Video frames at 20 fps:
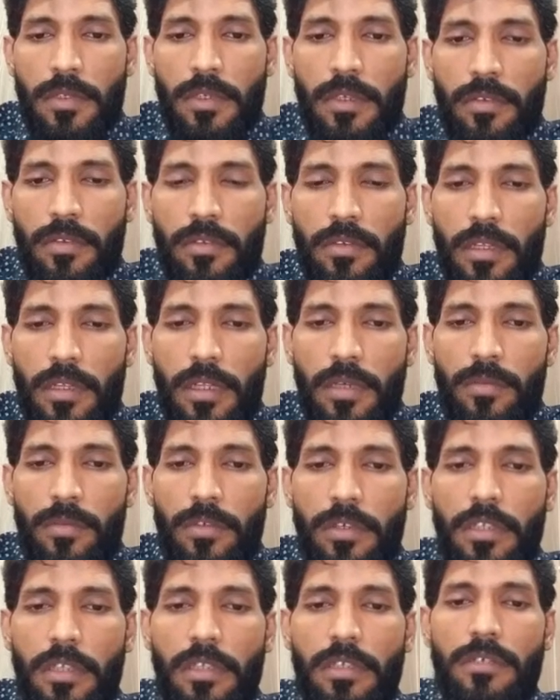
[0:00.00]
Assalamu
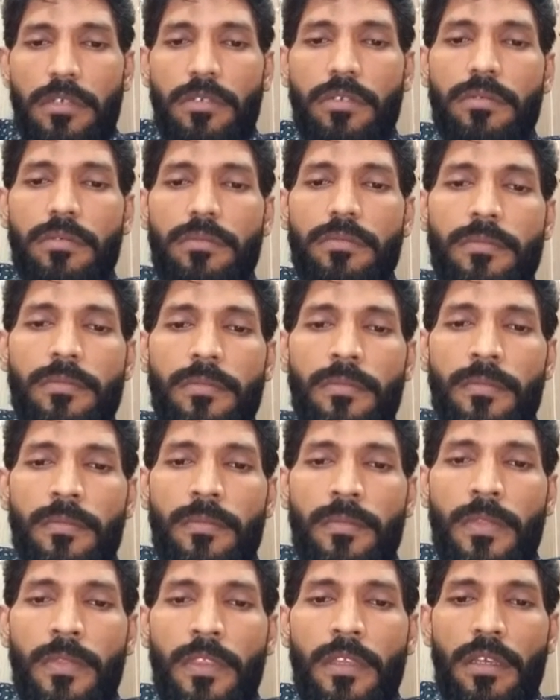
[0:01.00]
alaikum.
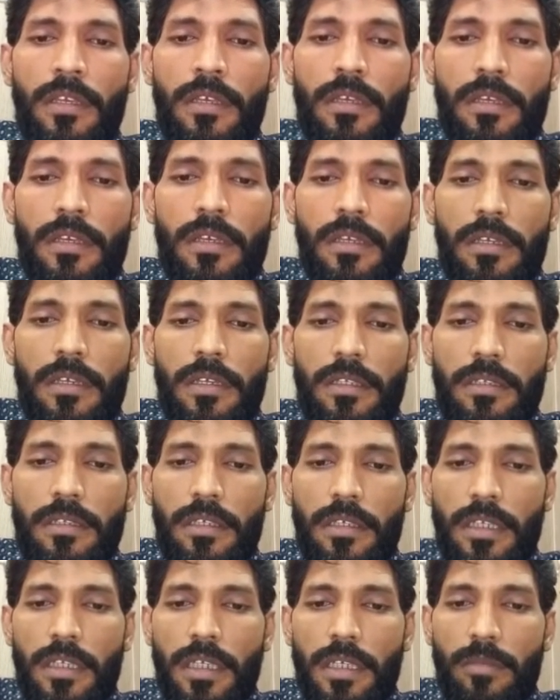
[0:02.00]
In
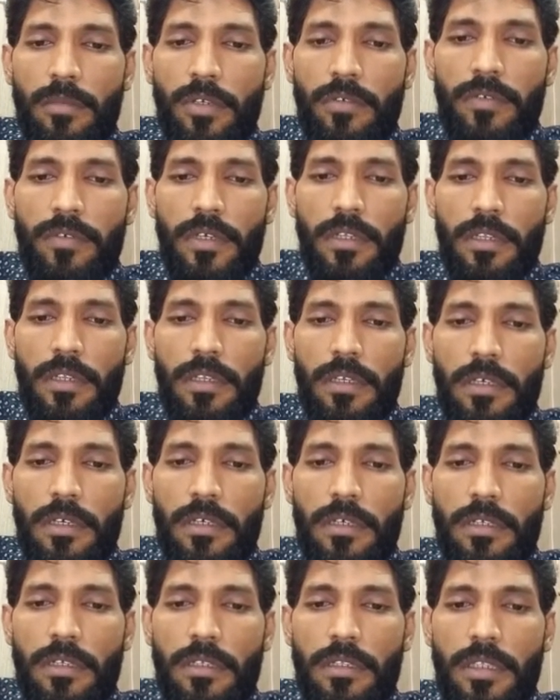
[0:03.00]
the name of Allah,
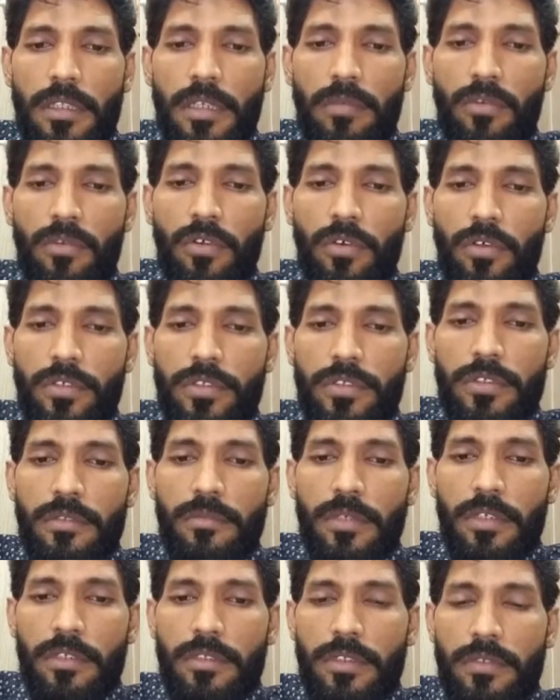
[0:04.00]
the most
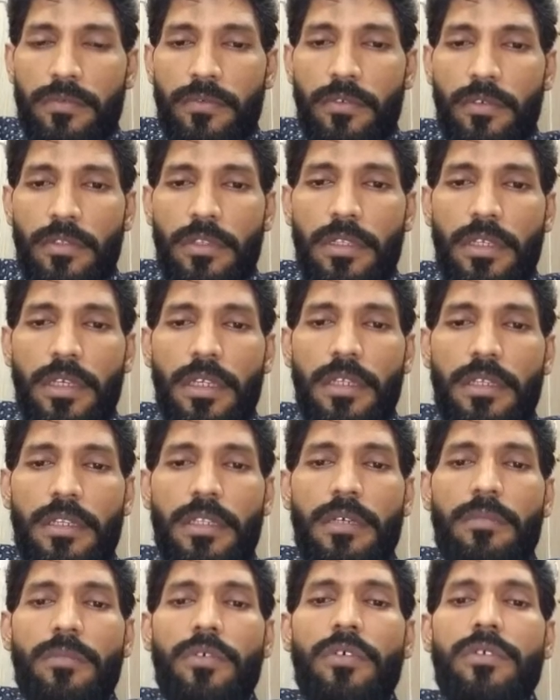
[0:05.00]
merciful and
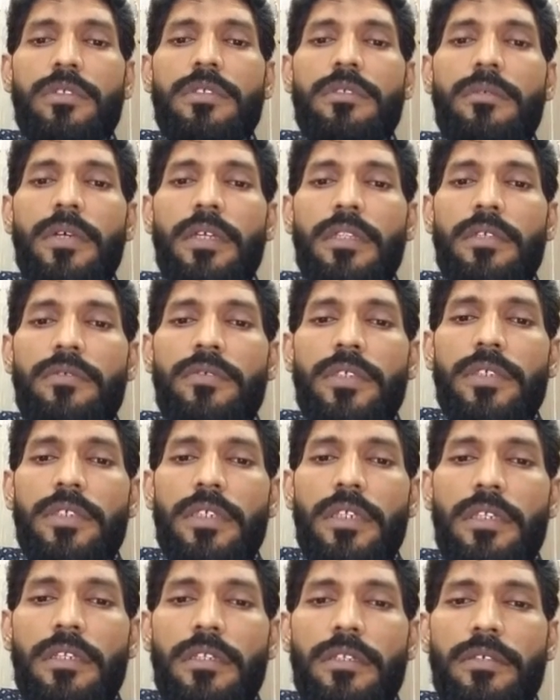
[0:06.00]
the most
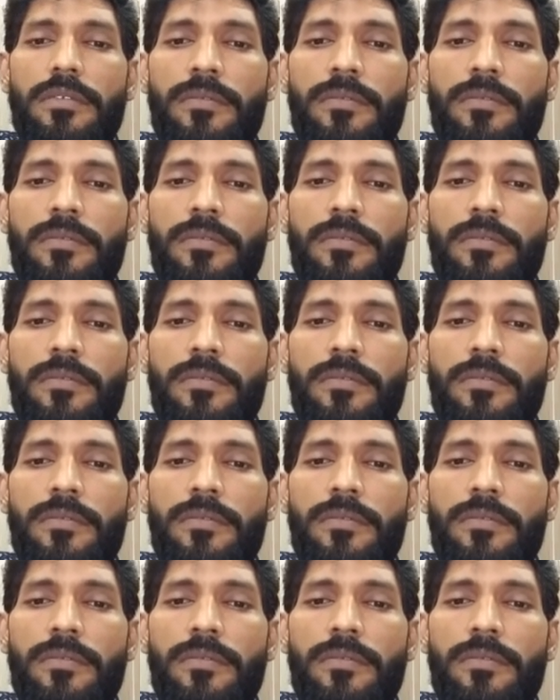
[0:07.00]
beneficent.